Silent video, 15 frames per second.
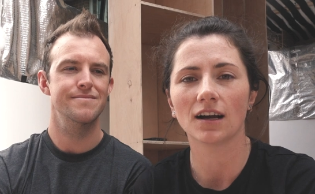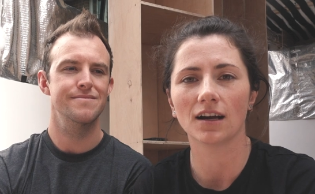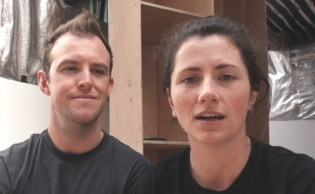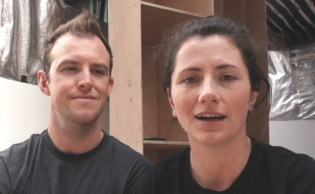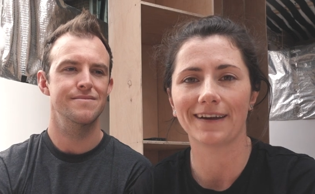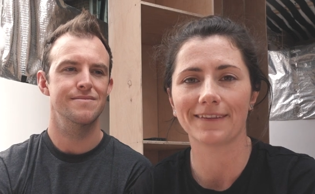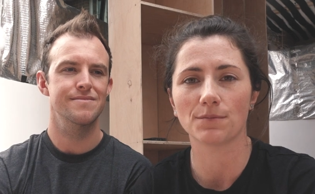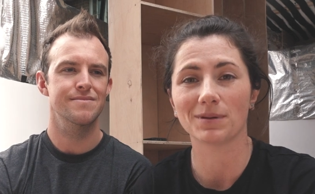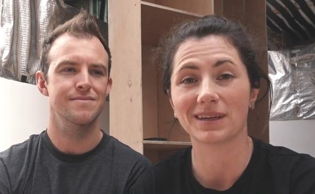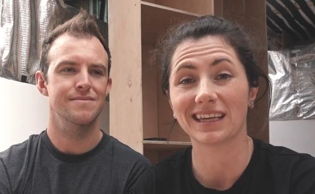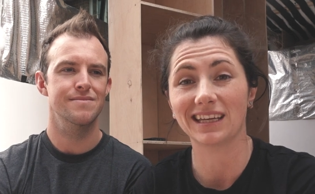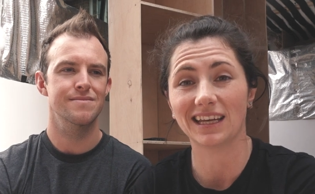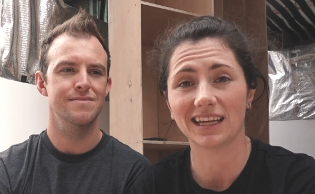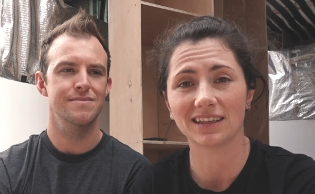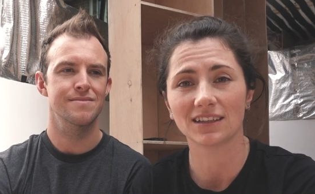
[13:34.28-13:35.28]
Speaker 1: uh, at the
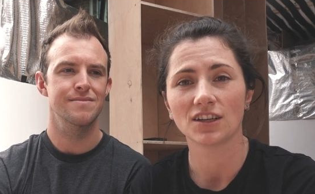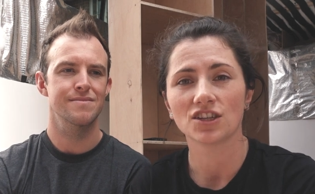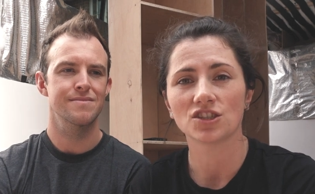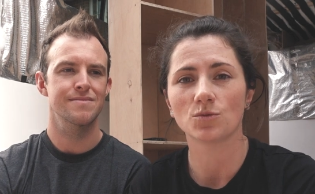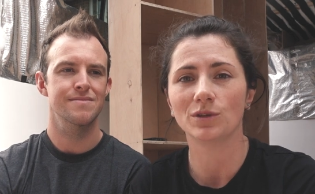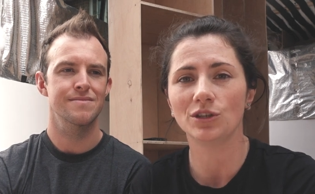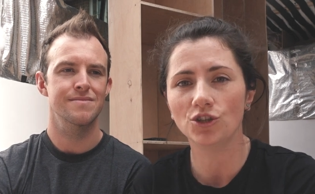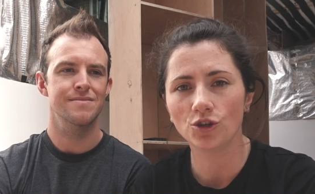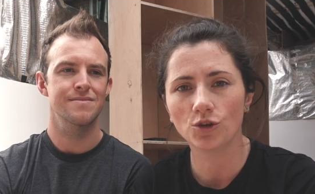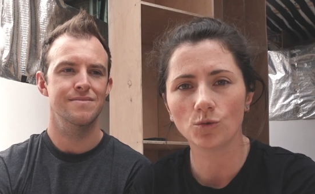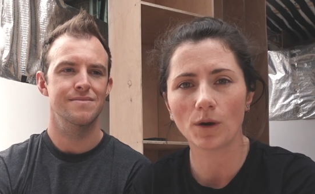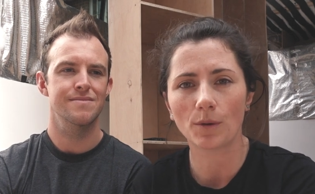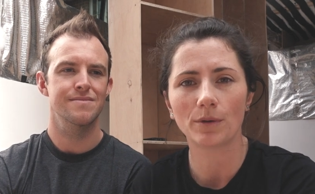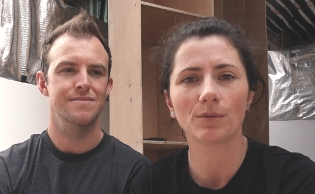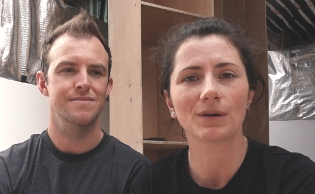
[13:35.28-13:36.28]
beginning. So we knew
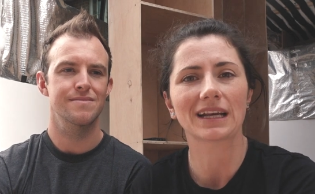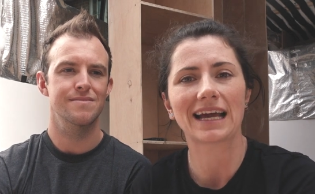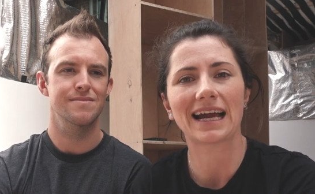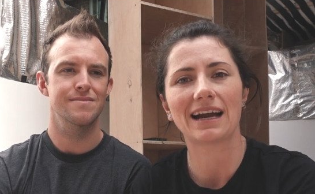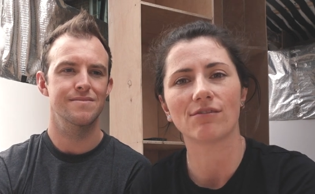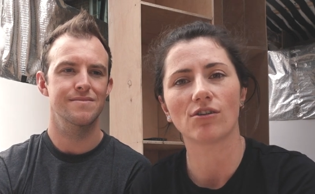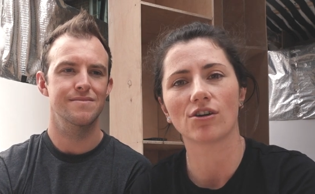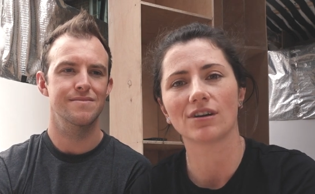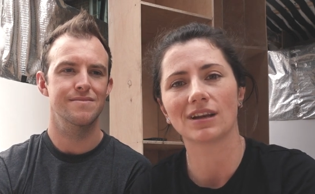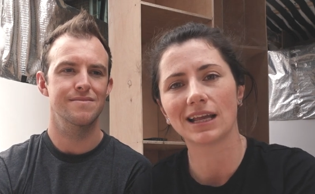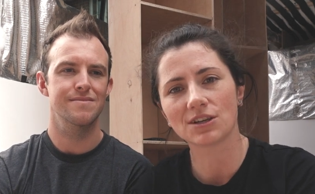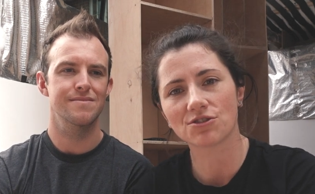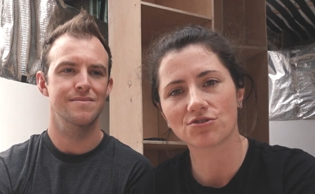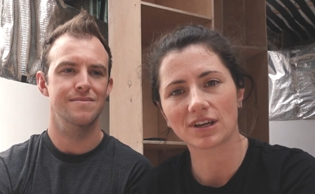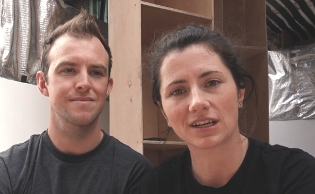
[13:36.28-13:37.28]
where we were going to have our
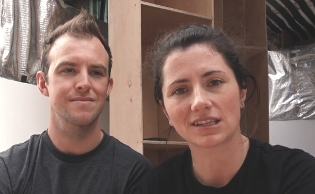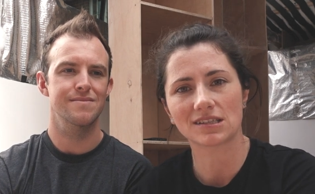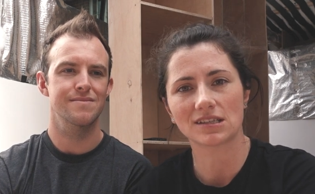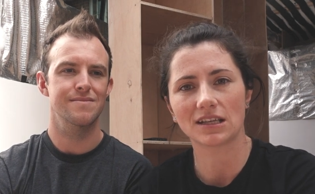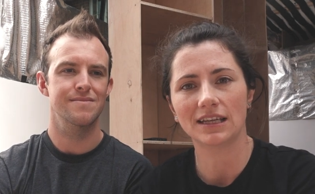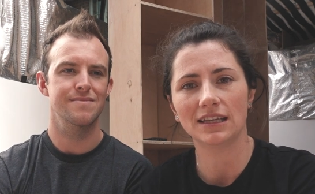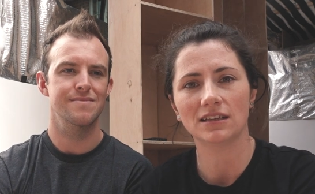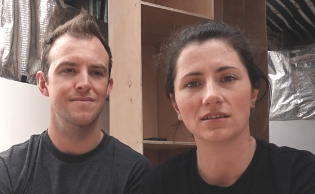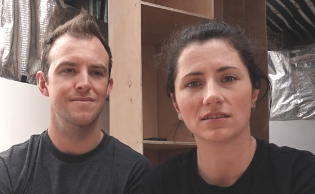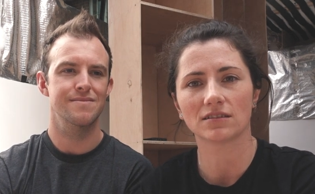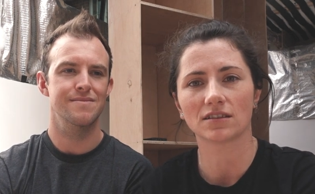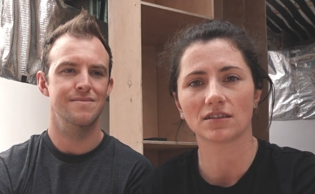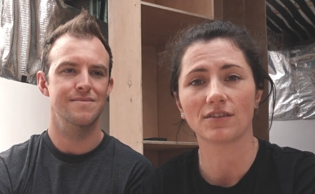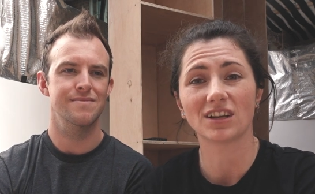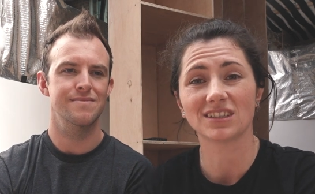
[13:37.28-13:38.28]
electrics in
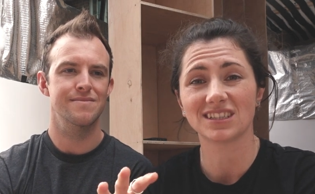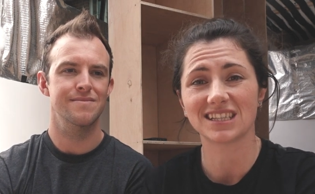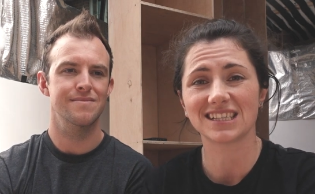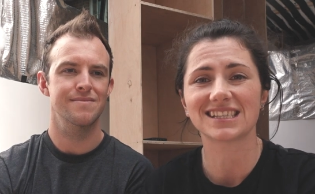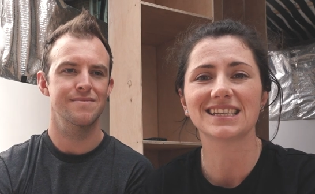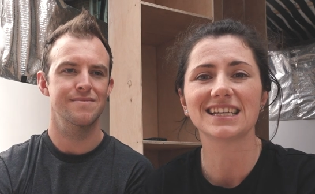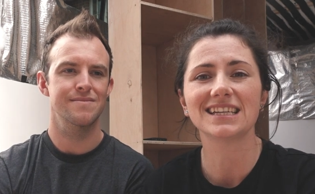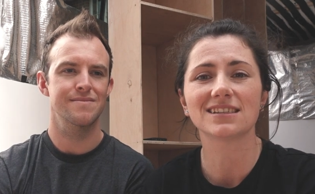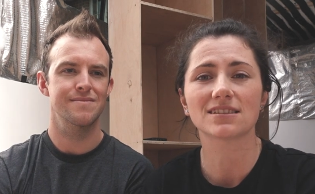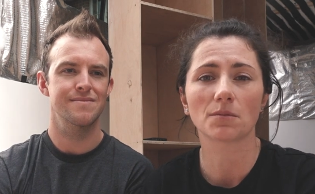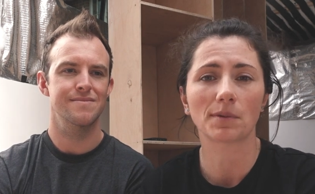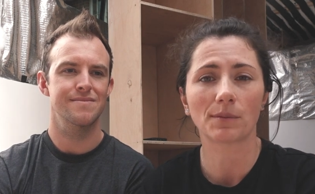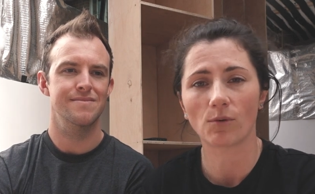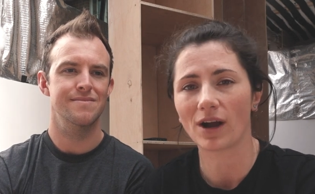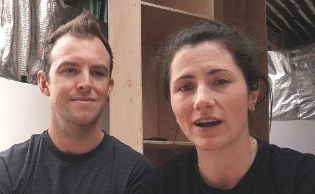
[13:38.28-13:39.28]
kind of under the seat, some
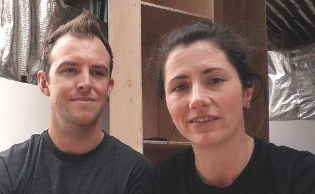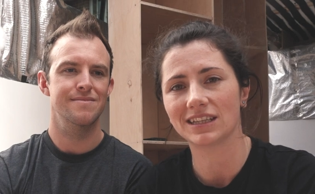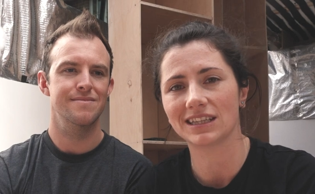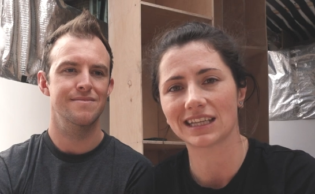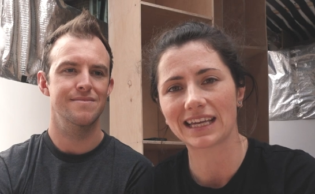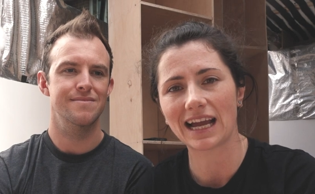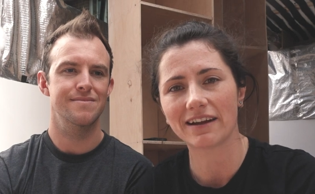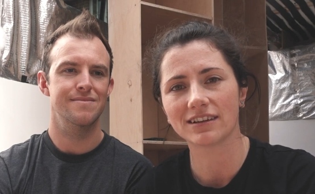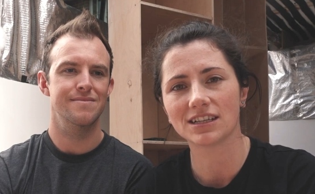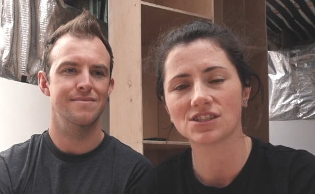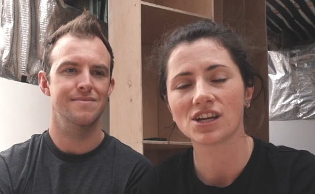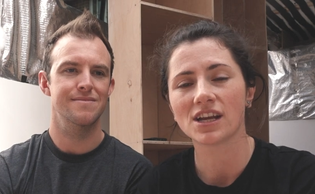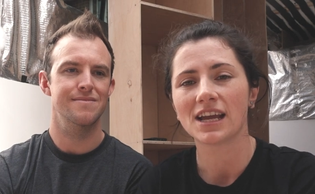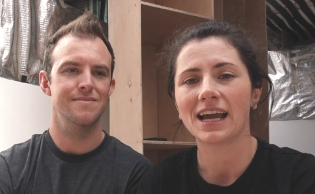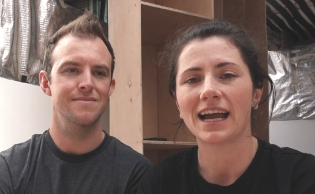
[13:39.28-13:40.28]
people have it in the garage,
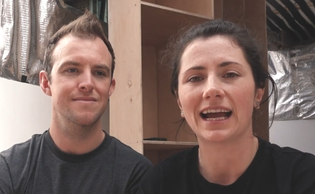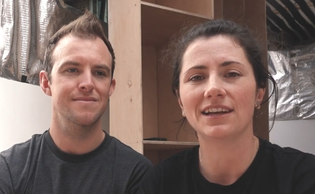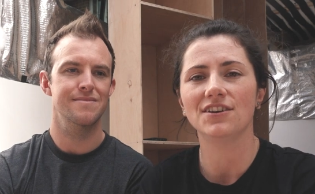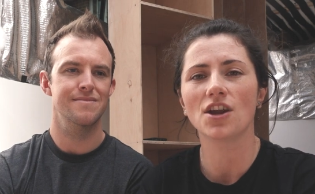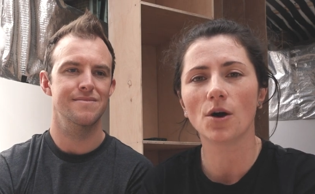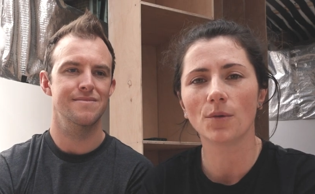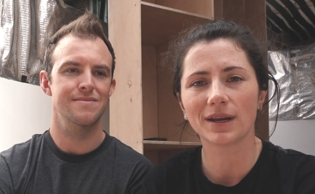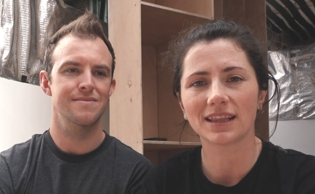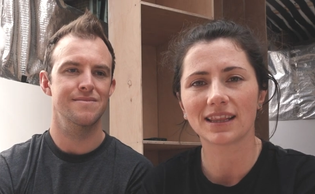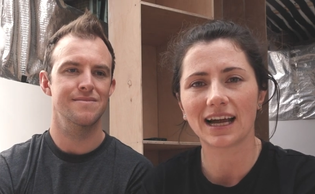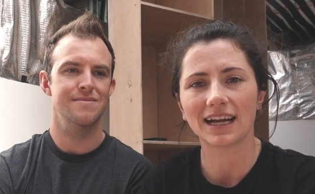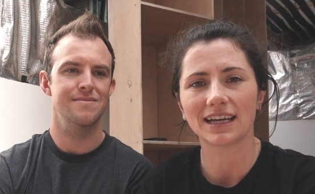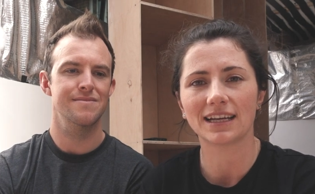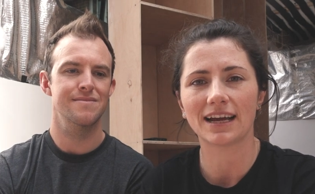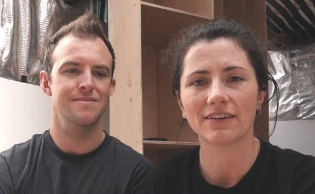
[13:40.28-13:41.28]
and knowing
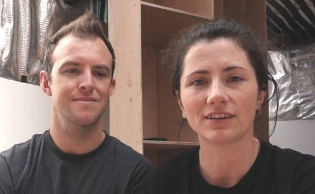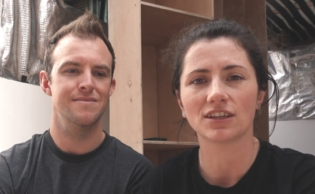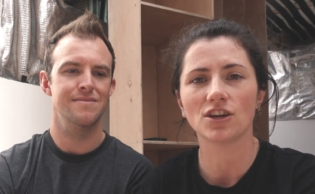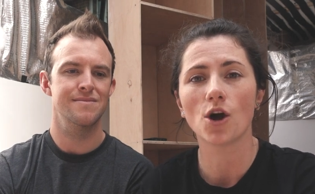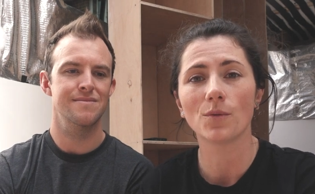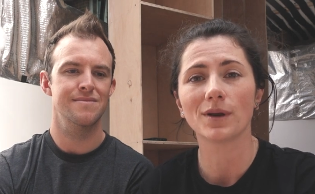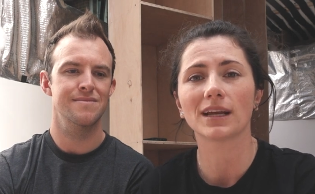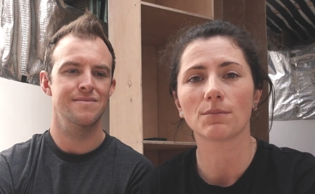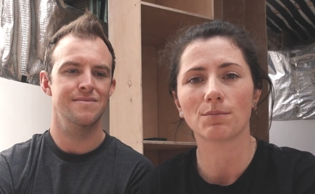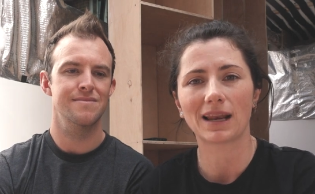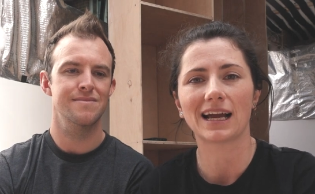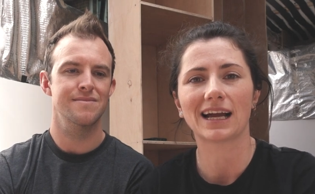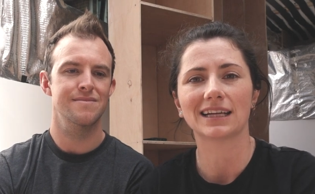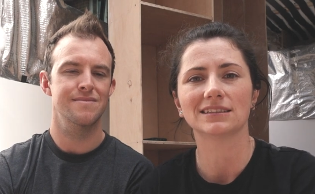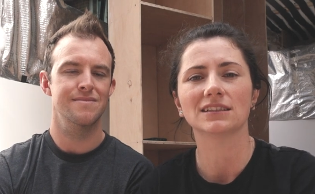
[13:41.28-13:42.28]
that and having knowing a
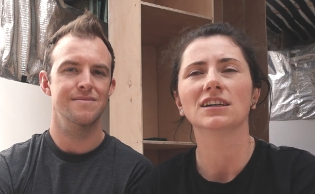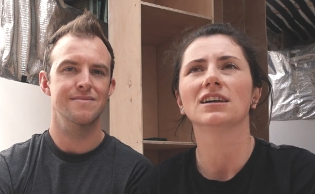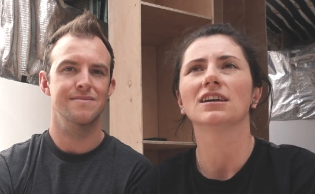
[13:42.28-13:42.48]
plan,